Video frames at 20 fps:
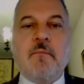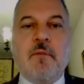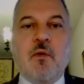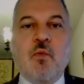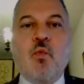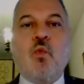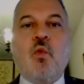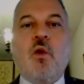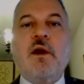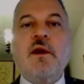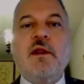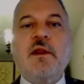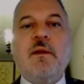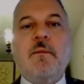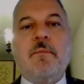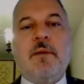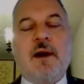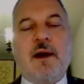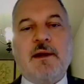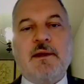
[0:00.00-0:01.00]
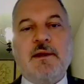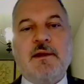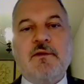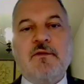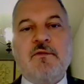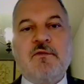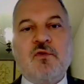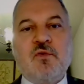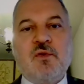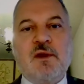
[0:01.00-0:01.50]
But one of the
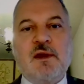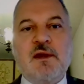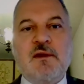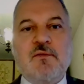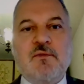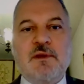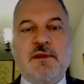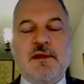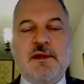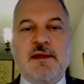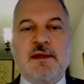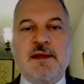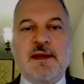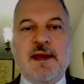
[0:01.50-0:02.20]
bodies created within the